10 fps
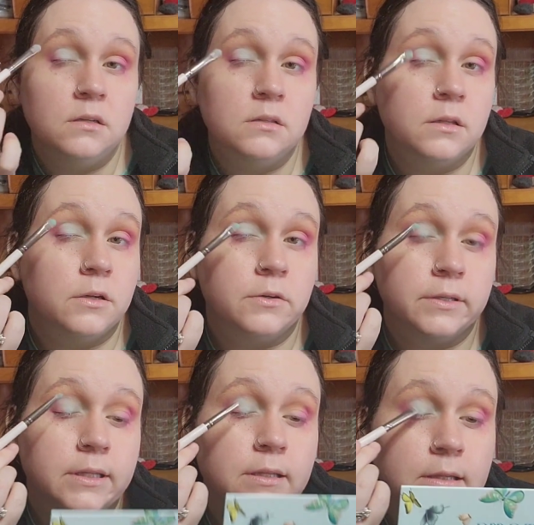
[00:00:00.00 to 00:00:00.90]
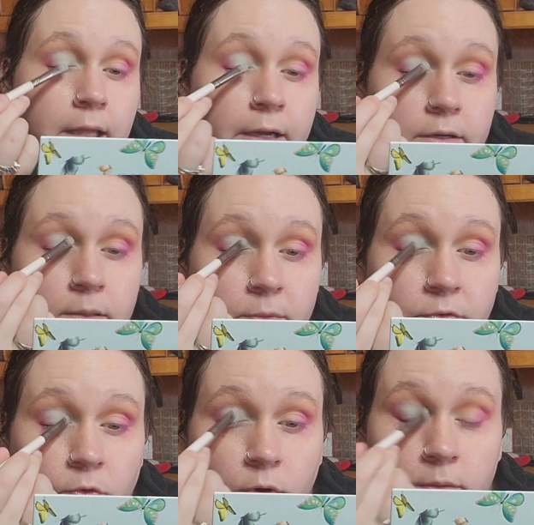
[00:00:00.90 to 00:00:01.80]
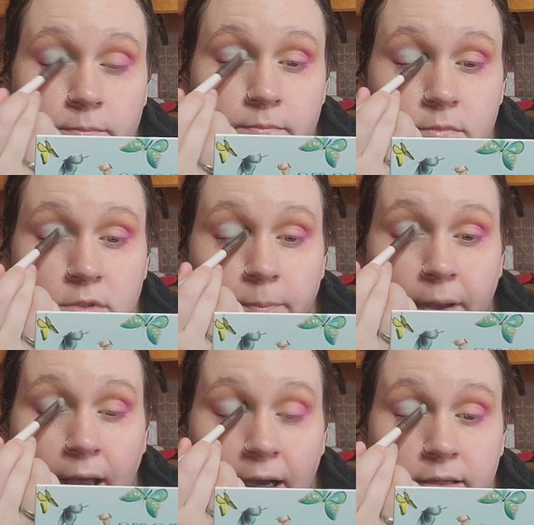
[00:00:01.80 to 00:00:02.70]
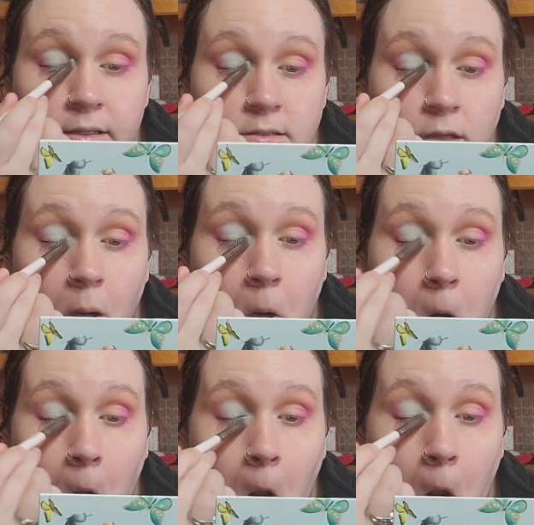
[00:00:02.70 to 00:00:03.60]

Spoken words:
Literally layer number 4 to pack this on.